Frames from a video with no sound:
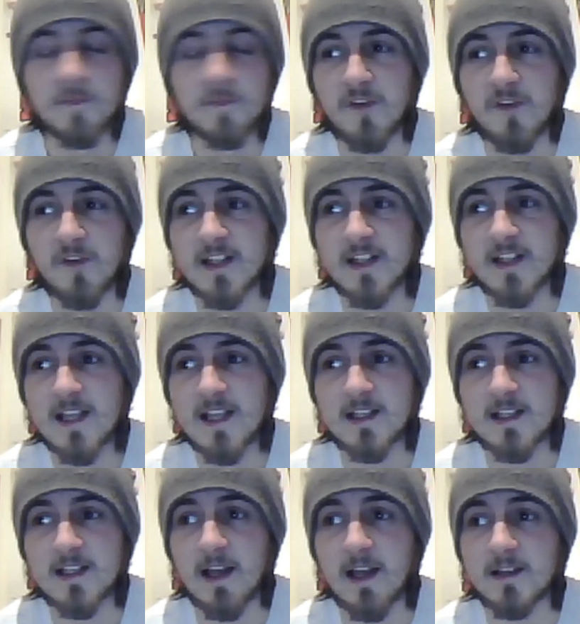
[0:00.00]
Fantastic
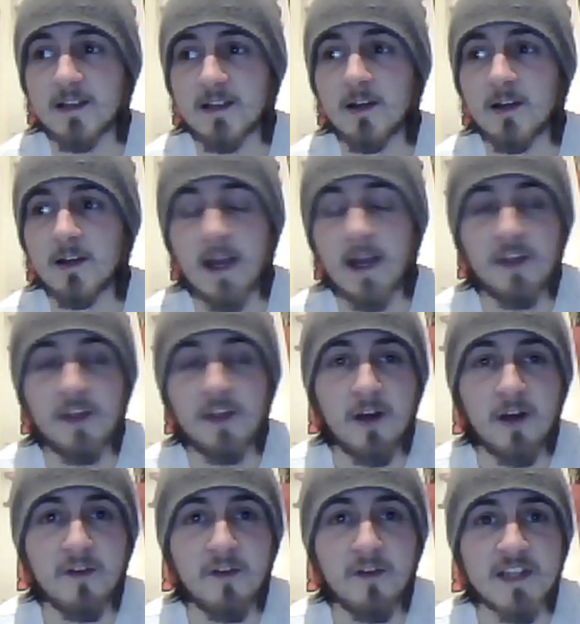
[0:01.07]
actor. Anything I've
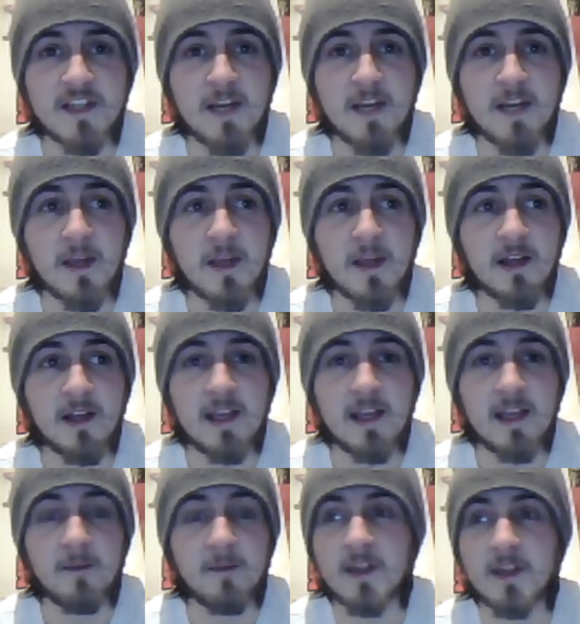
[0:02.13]
ever seen him in, he
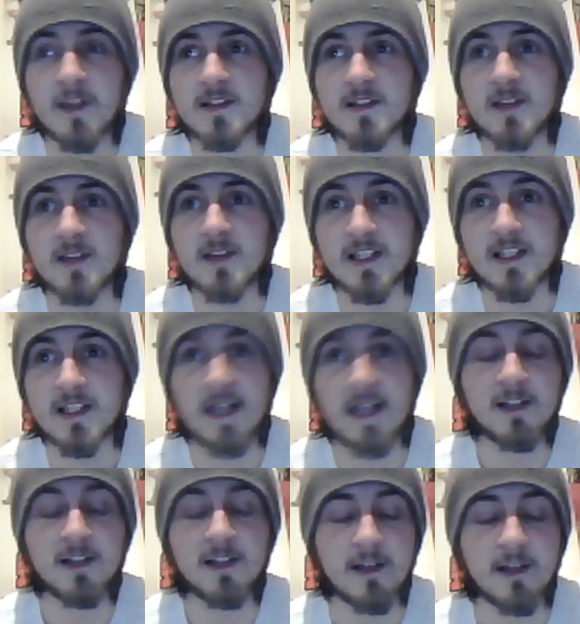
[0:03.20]
has
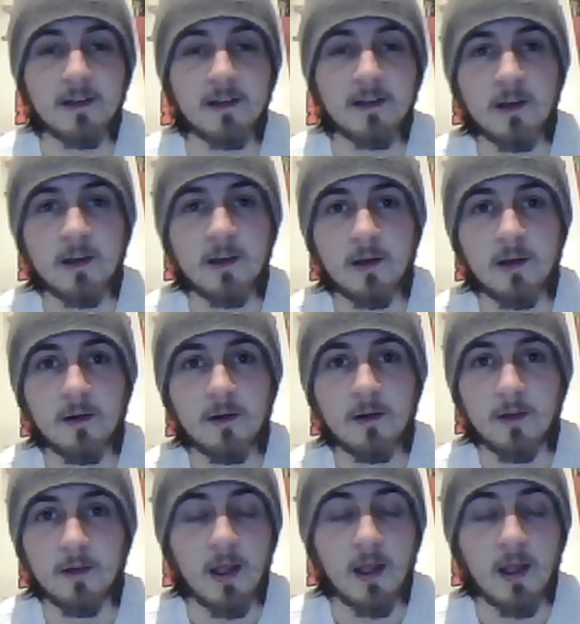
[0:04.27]
excelled at.
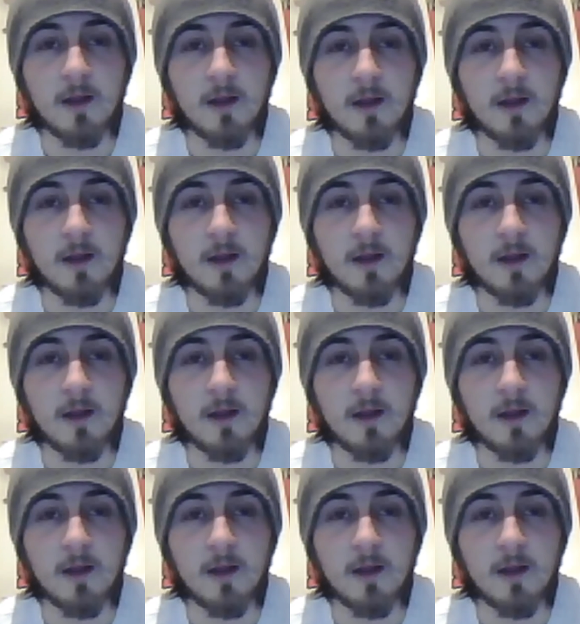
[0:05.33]
You know?